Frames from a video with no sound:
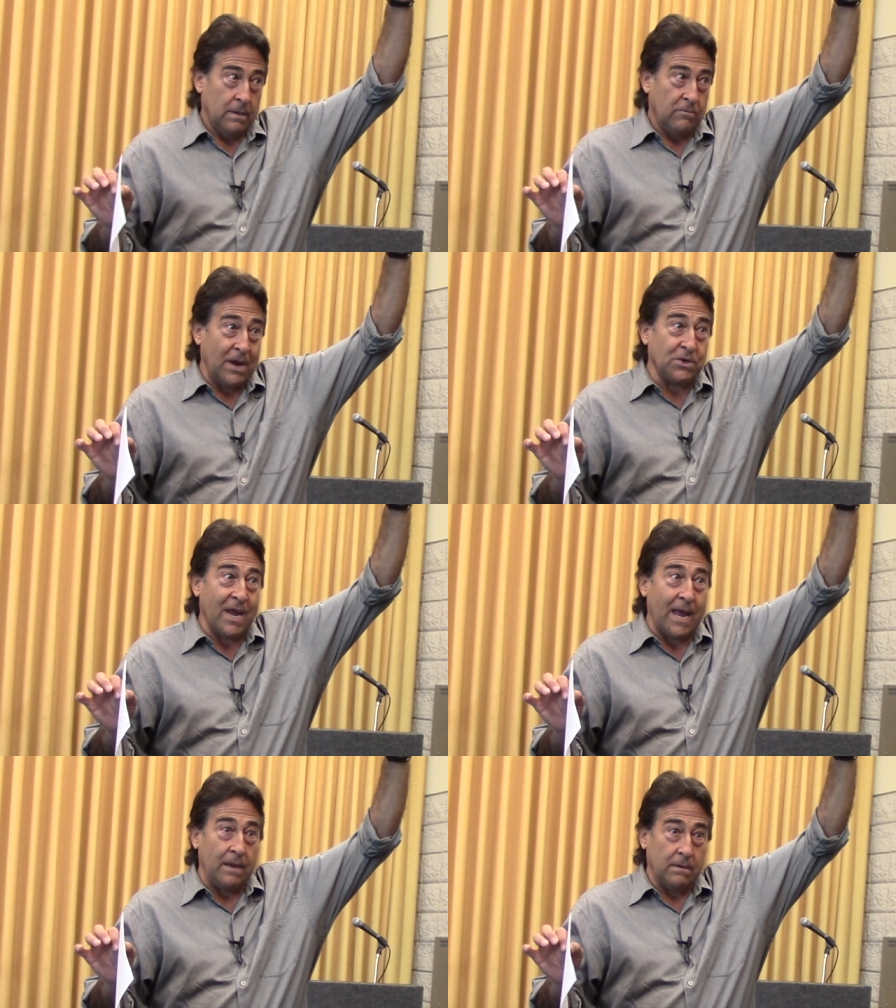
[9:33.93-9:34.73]
Raise your
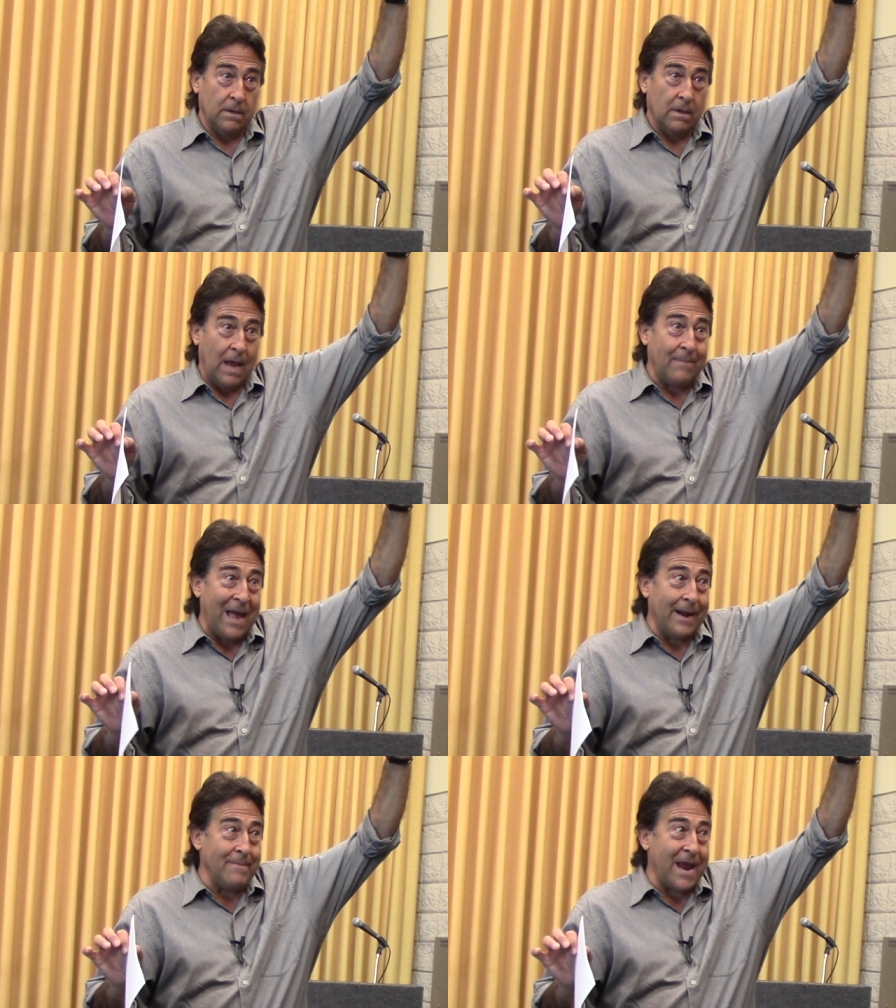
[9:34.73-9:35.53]
hand. I'm
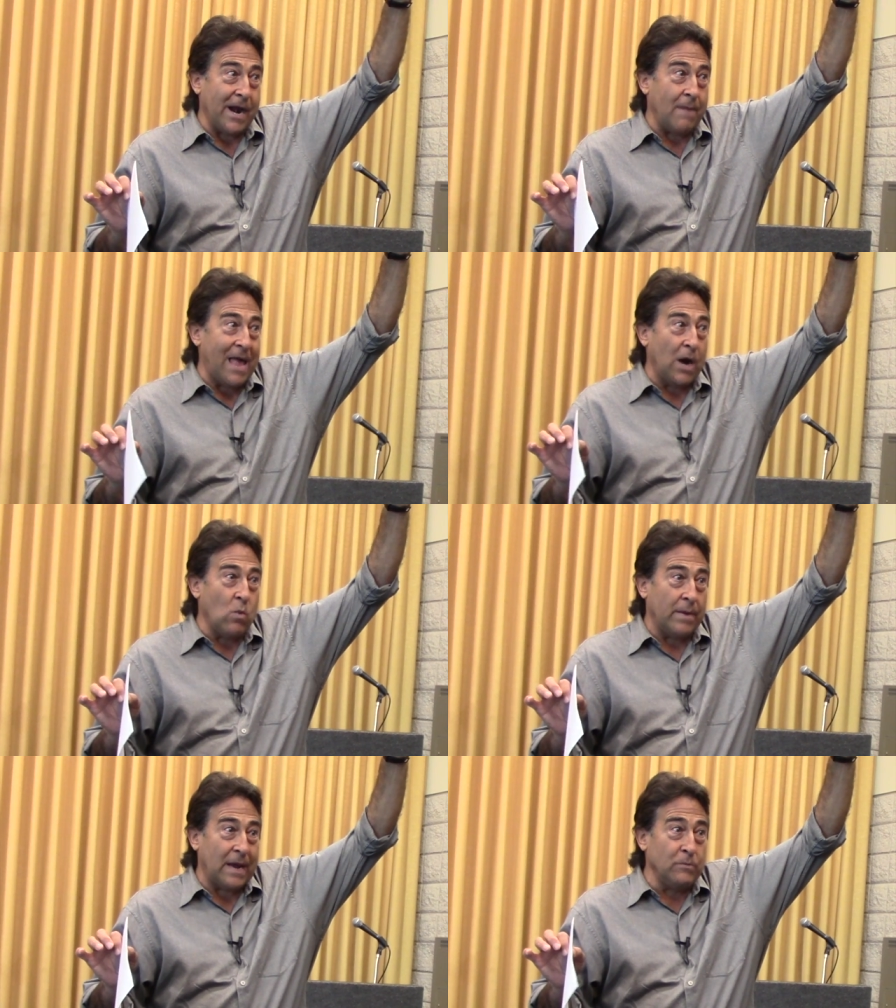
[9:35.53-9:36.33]
not a man, I'm not a
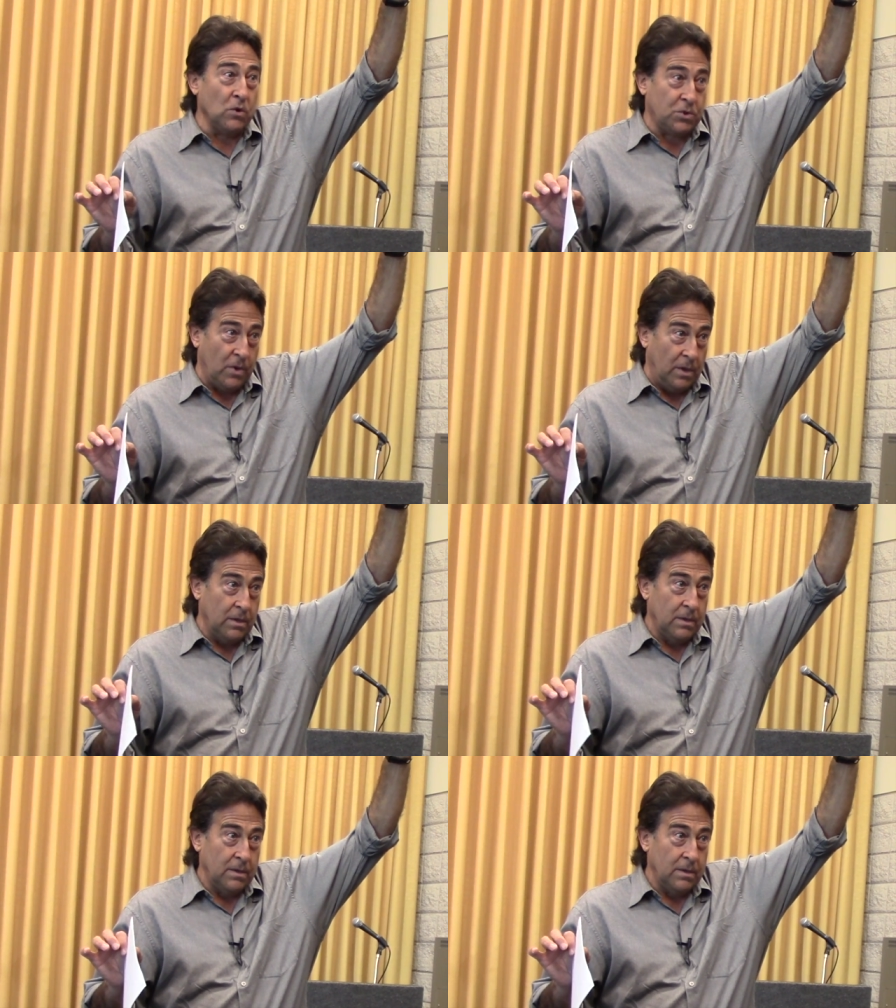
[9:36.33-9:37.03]
woman, I'm neutral.